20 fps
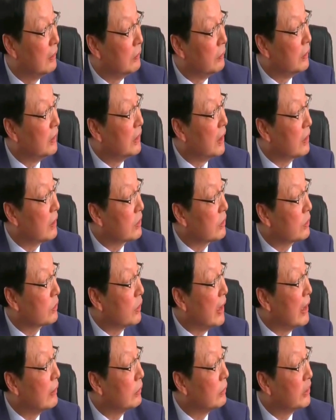We just
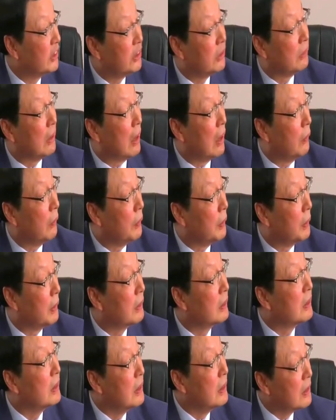try to show our
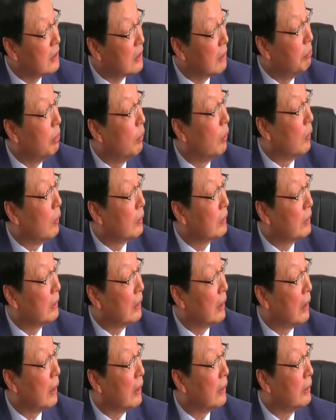support
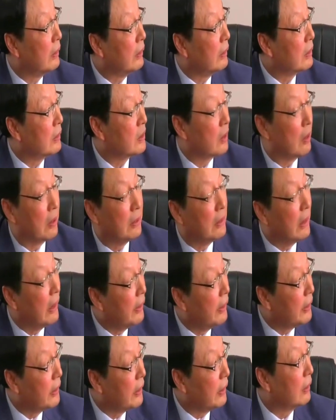and
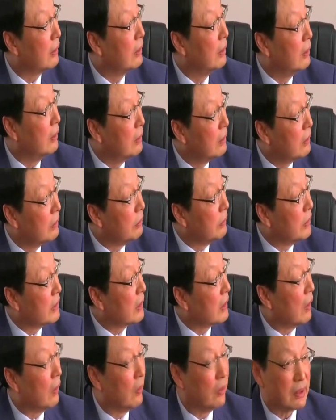solidarity with
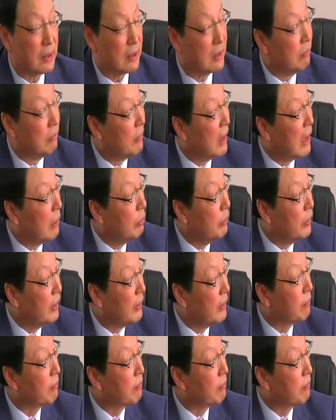our Zimbabwe